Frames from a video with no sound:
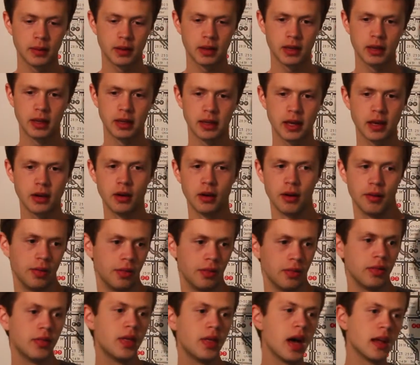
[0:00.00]
clicking on
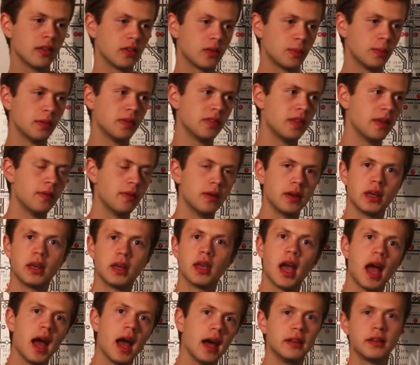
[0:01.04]
that specific
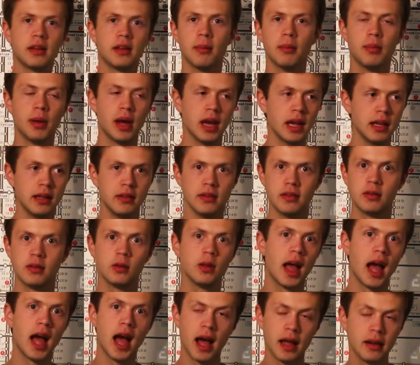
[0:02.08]
ad campaign's
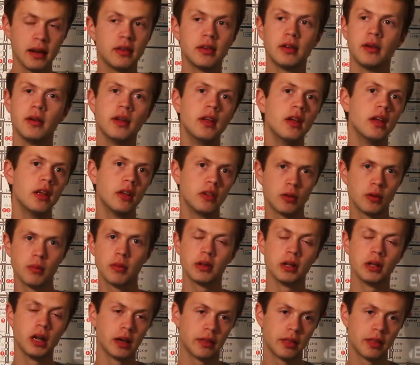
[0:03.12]
ad,
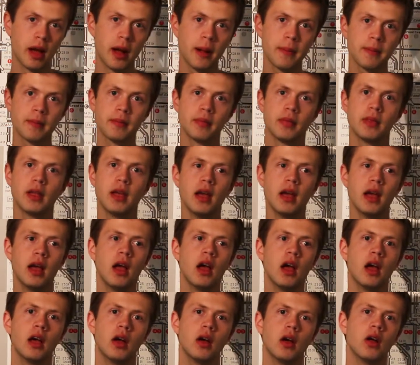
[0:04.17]
something like that.
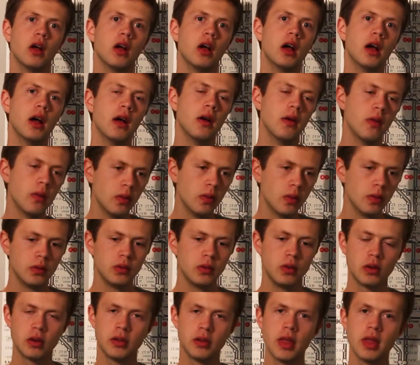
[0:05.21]

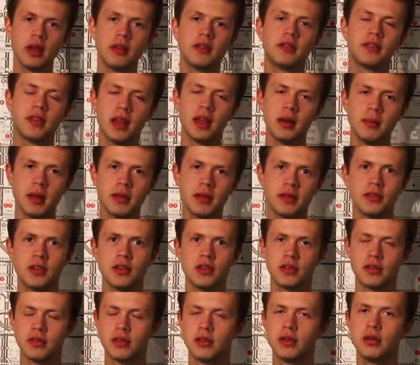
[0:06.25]
You can then send
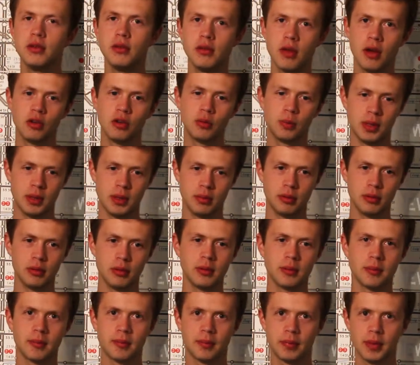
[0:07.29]
messages to those
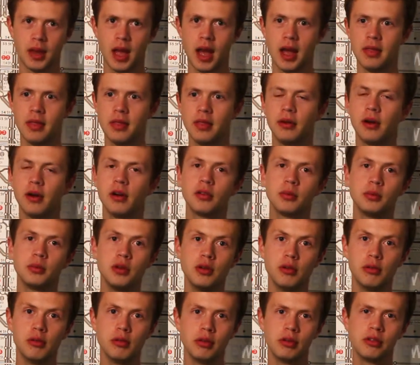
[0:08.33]
people, and there are some
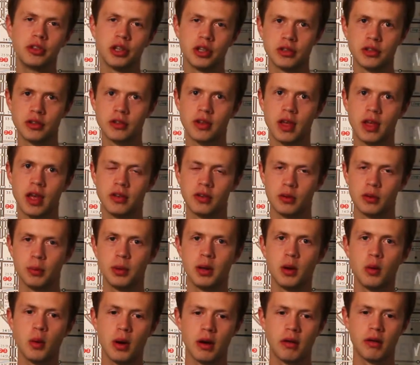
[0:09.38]
new rules changes there, so be
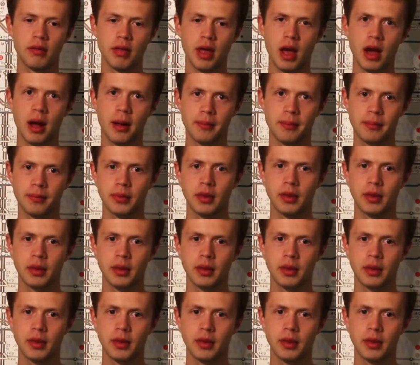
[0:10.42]
aware of that.